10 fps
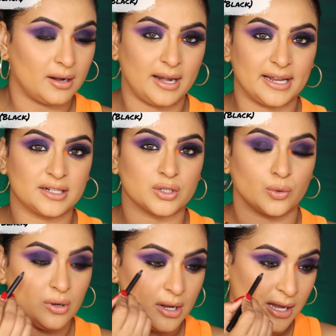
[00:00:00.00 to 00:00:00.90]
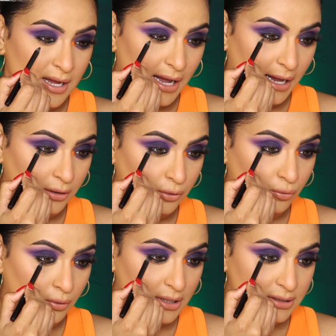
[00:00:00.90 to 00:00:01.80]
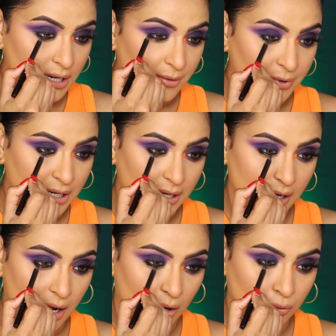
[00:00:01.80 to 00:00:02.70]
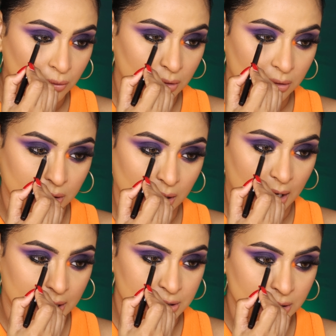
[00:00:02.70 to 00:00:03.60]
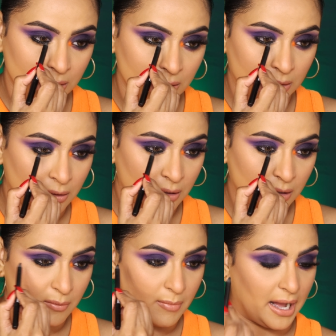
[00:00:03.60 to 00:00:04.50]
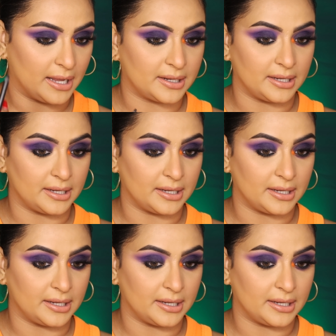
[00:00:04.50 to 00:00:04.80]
like so, and thoda sa I'm taking out the kajal bahar